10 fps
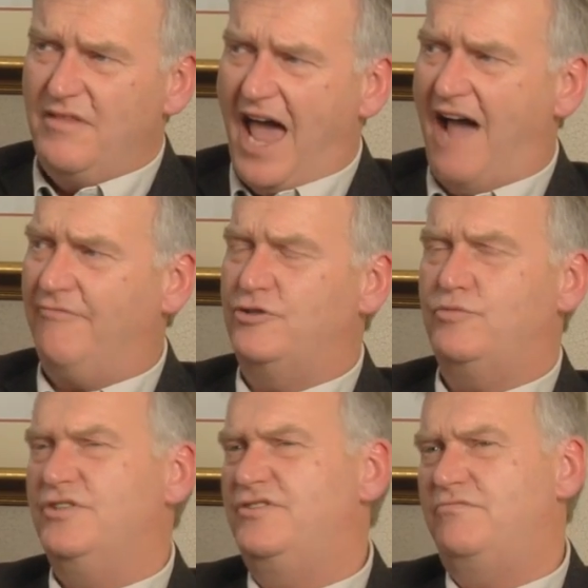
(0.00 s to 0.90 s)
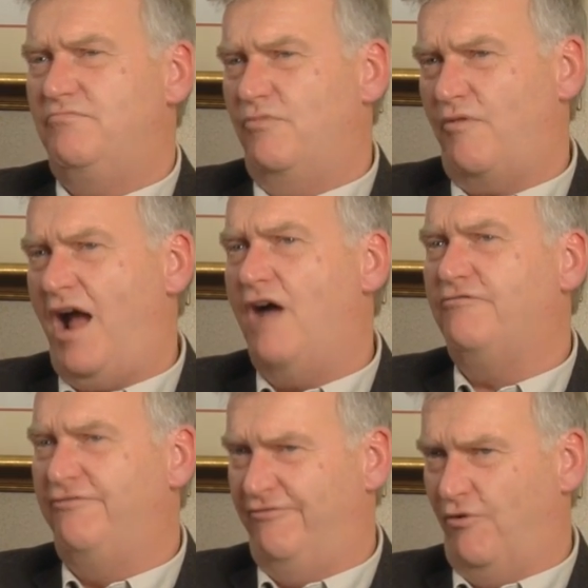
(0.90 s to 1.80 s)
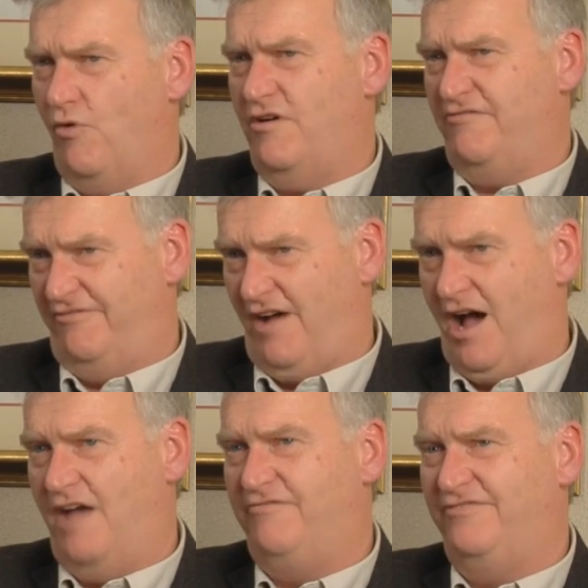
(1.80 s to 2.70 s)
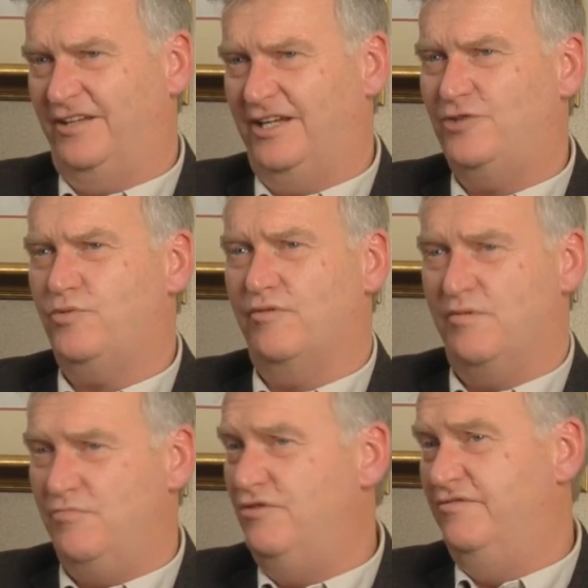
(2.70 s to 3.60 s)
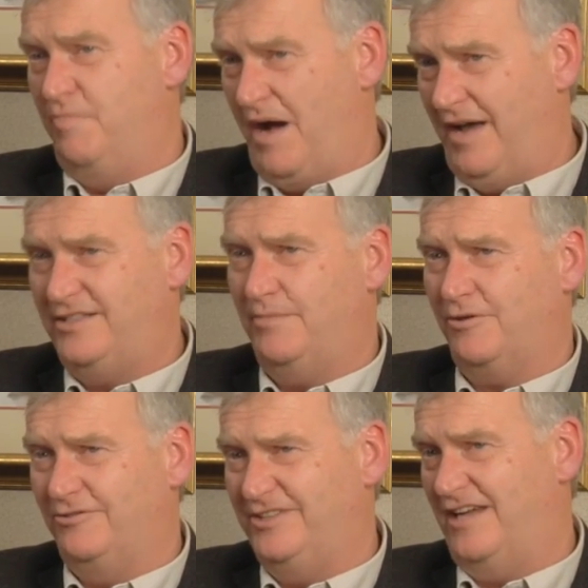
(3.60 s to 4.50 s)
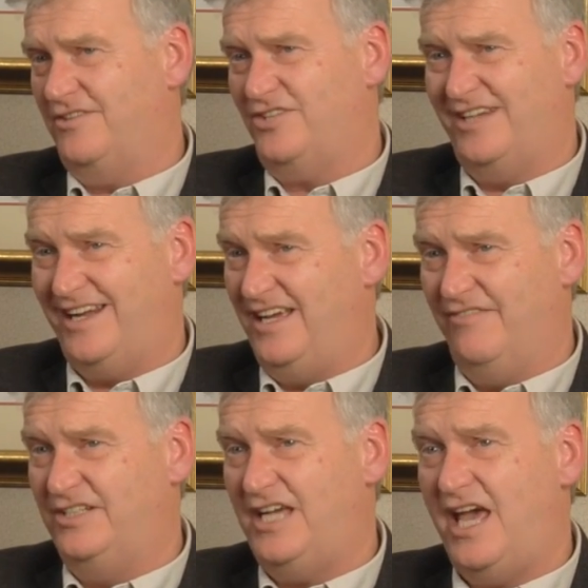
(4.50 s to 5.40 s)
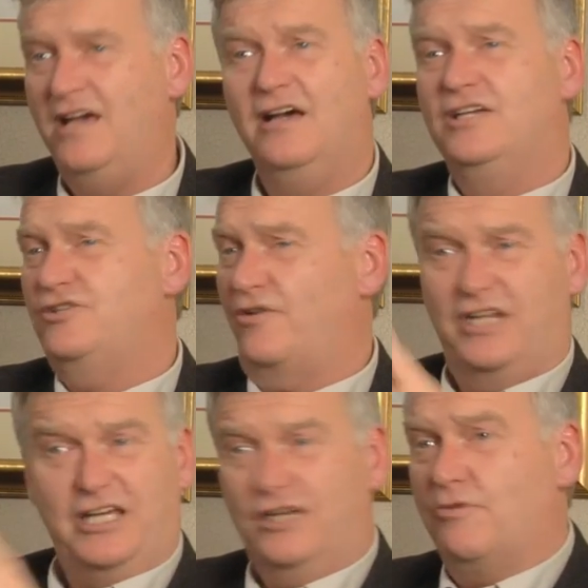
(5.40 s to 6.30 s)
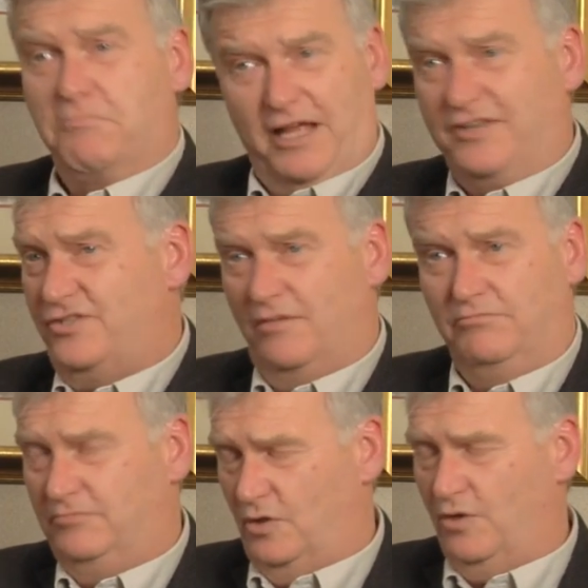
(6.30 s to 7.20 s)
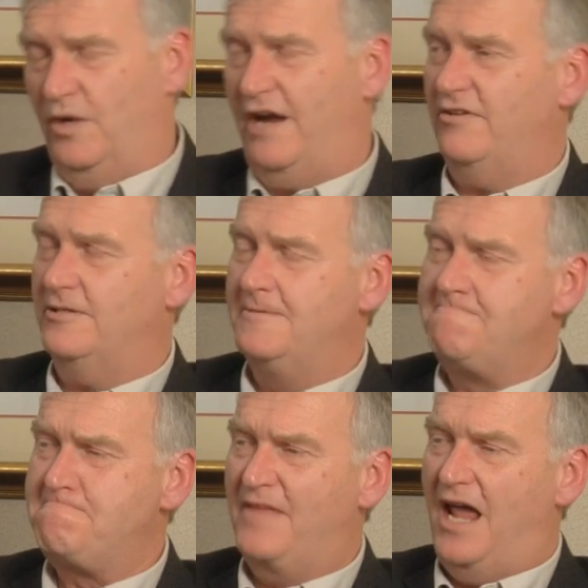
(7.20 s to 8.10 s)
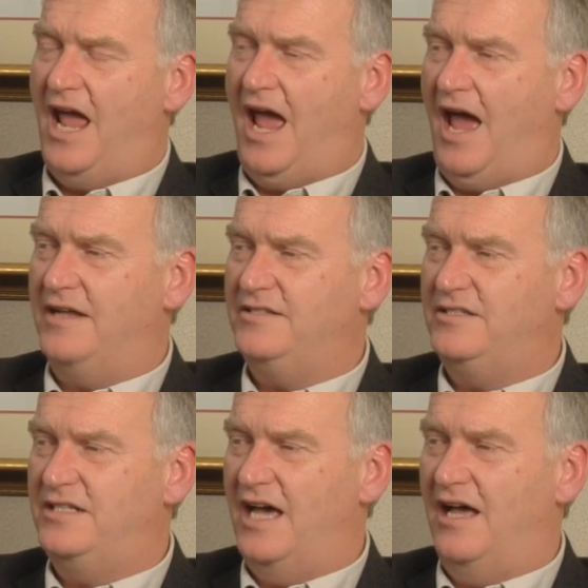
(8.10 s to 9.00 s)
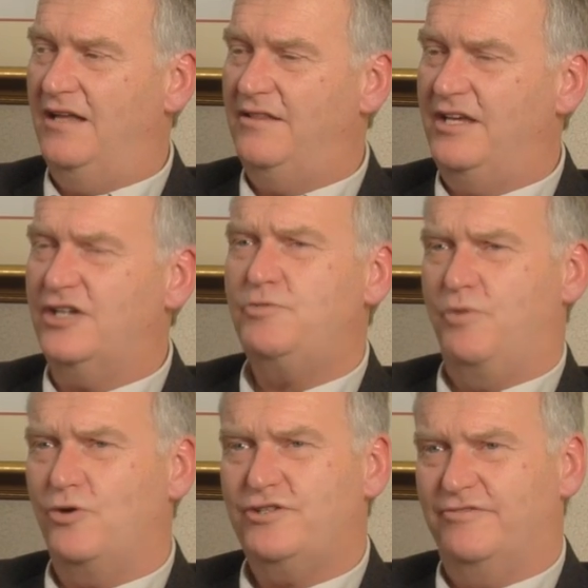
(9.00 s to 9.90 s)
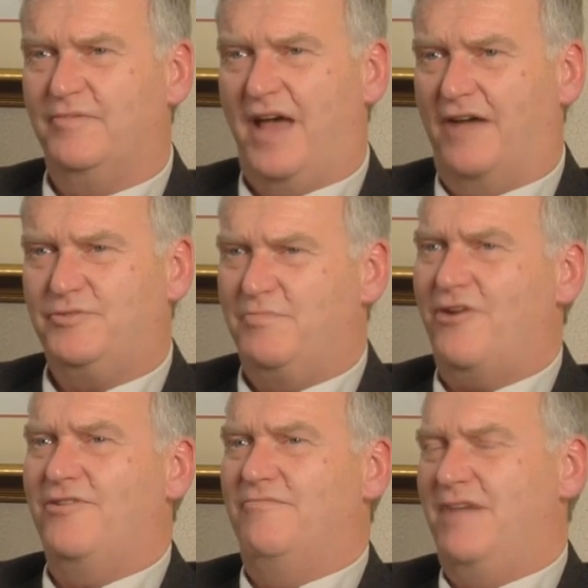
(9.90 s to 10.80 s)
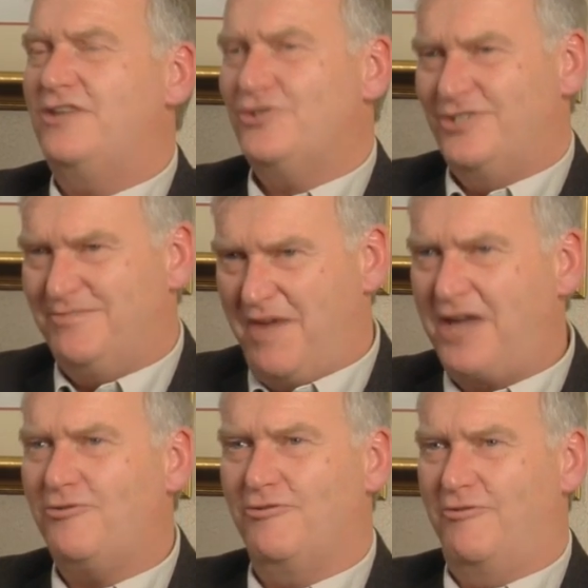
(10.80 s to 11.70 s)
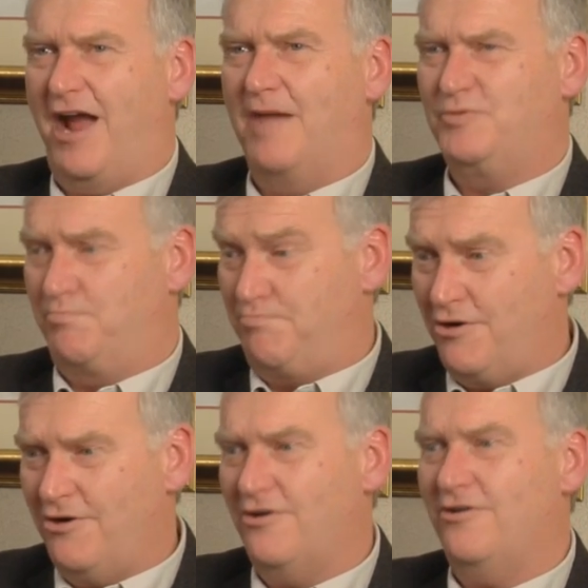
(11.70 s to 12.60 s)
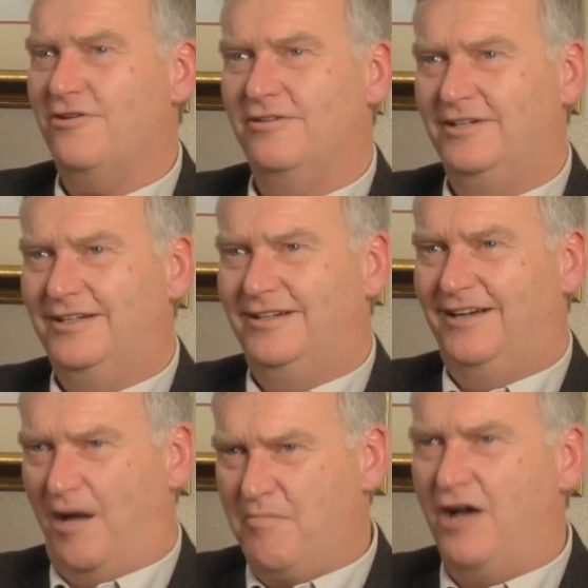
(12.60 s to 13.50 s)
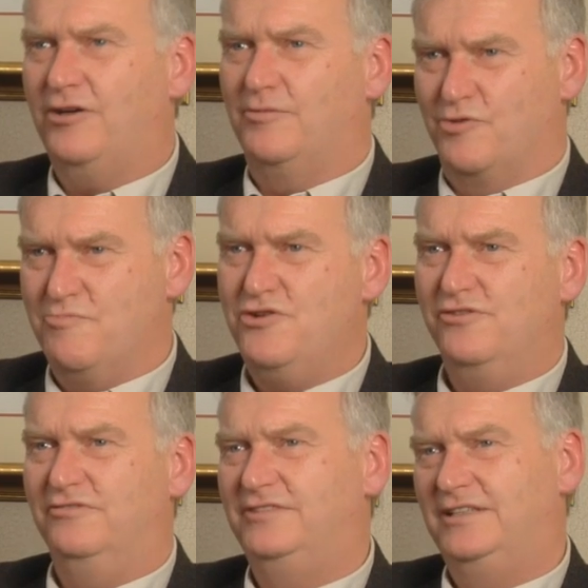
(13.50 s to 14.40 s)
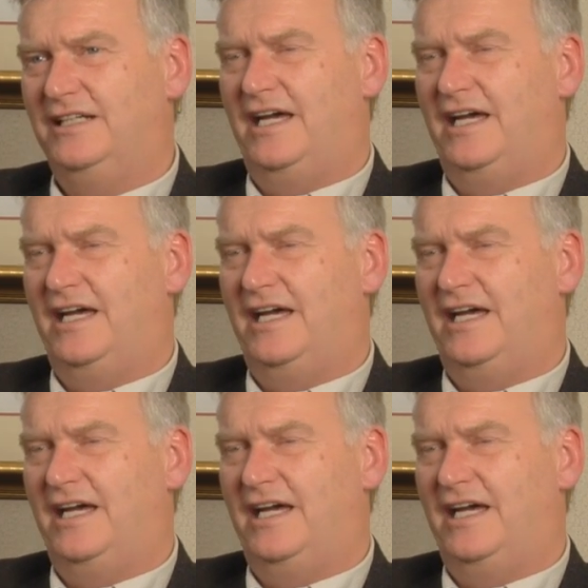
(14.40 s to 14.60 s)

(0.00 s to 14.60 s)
the average was around four to five fillings were removed by a typical dentist in any given day so that he could replace them or whatever. And uh, the exposure from that was me measured in micrograms per amalgam removed,